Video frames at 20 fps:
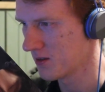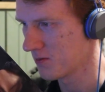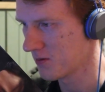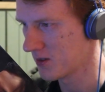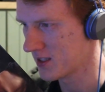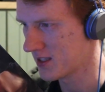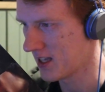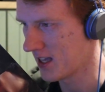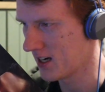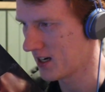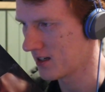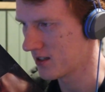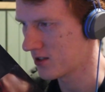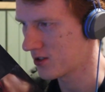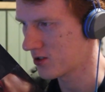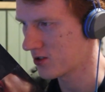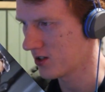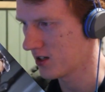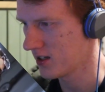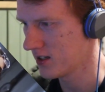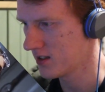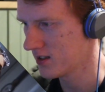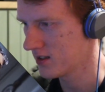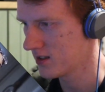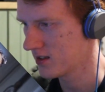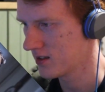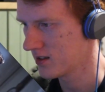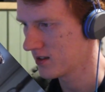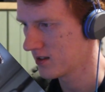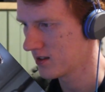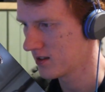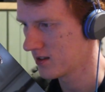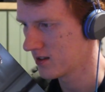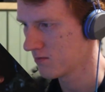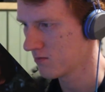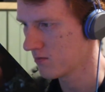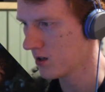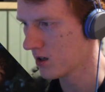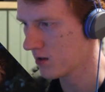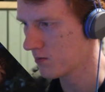Was that a trend?
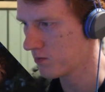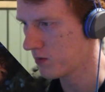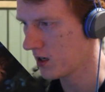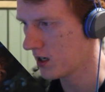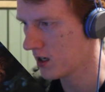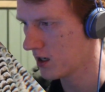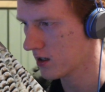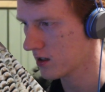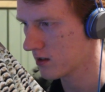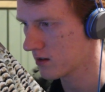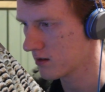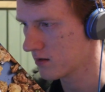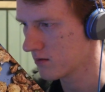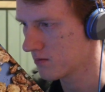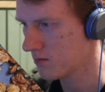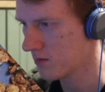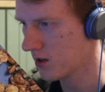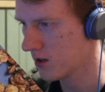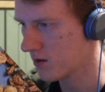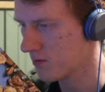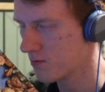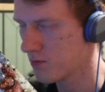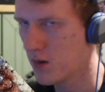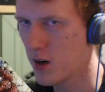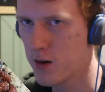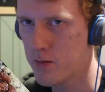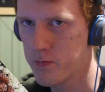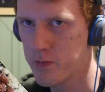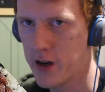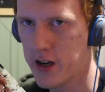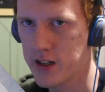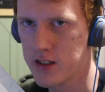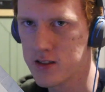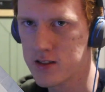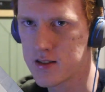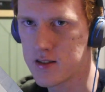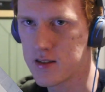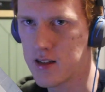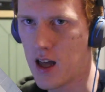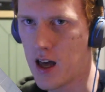Mukbang.
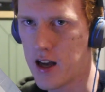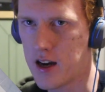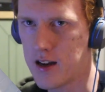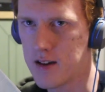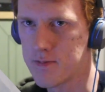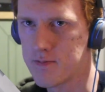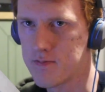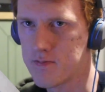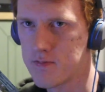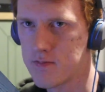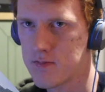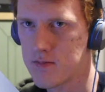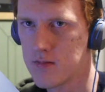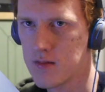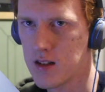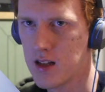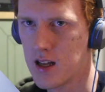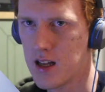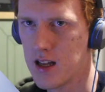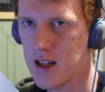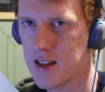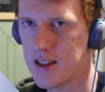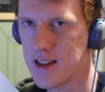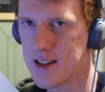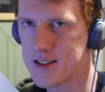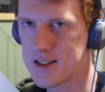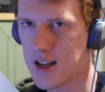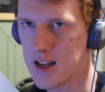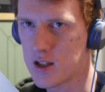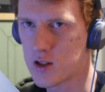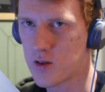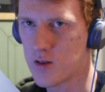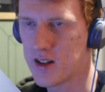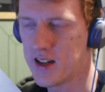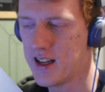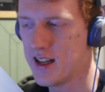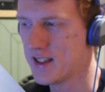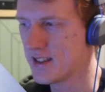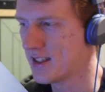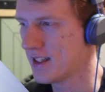Mukbang's not a... That's not a
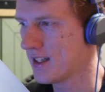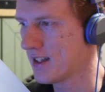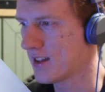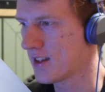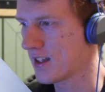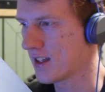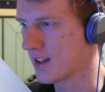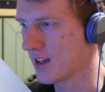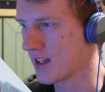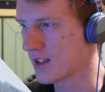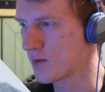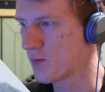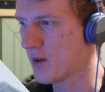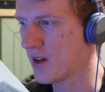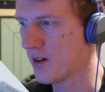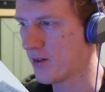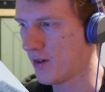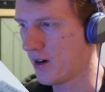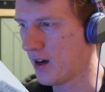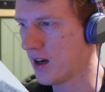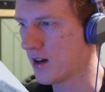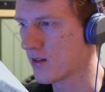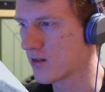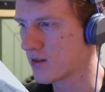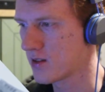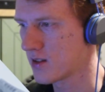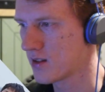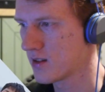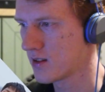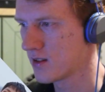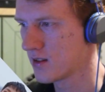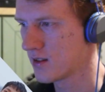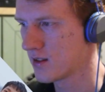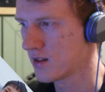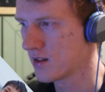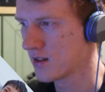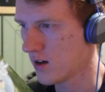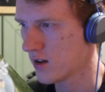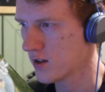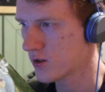2018 thing. That's been around.
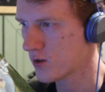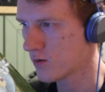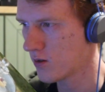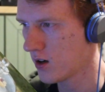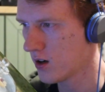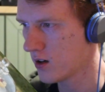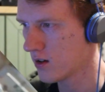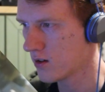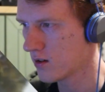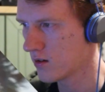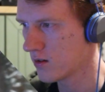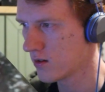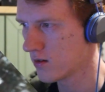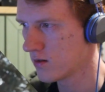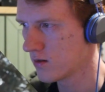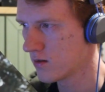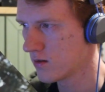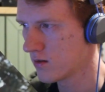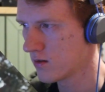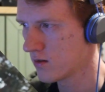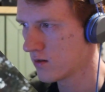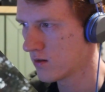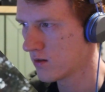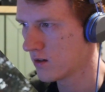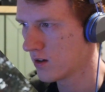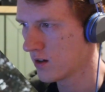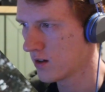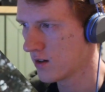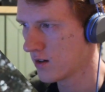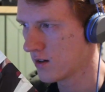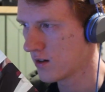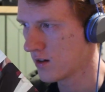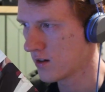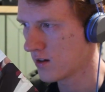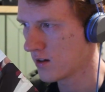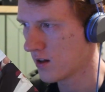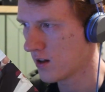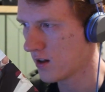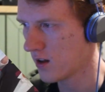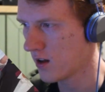Oh, it's Ro.
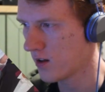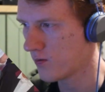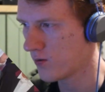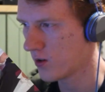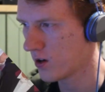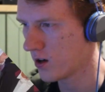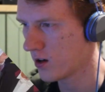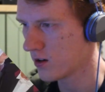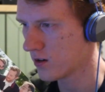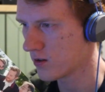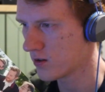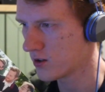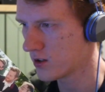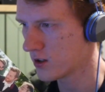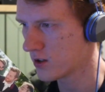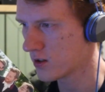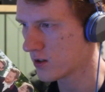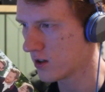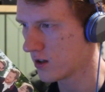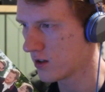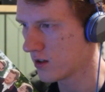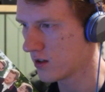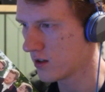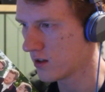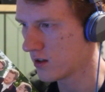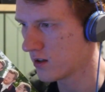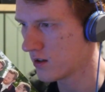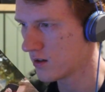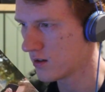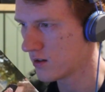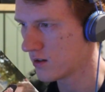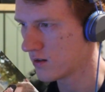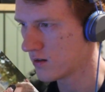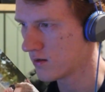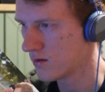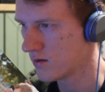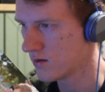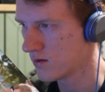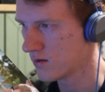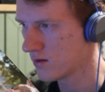I love Ro. She's good.
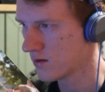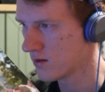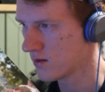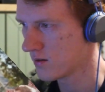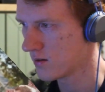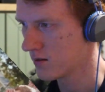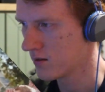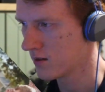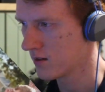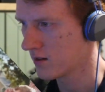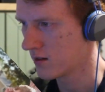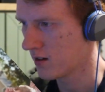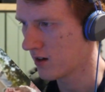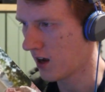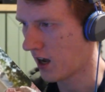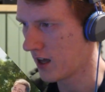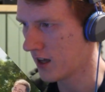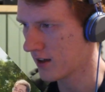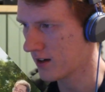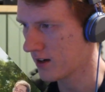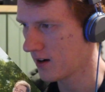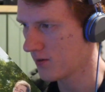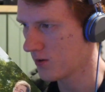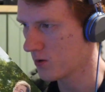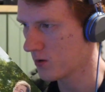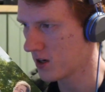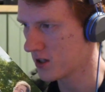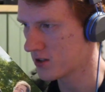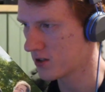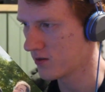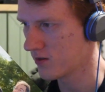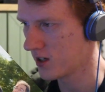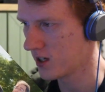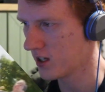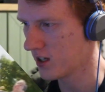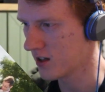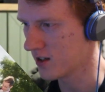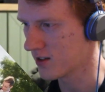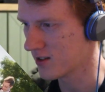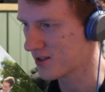I, like, never watch her
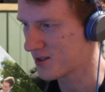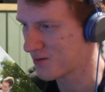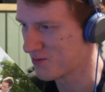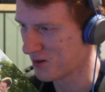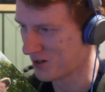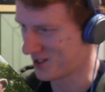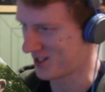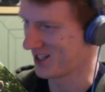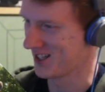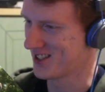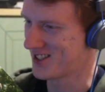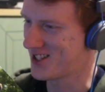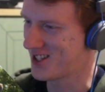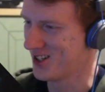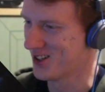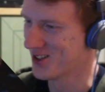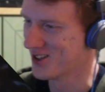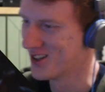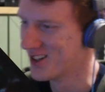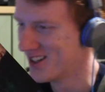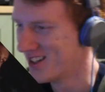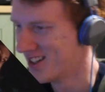videos, but she's cool.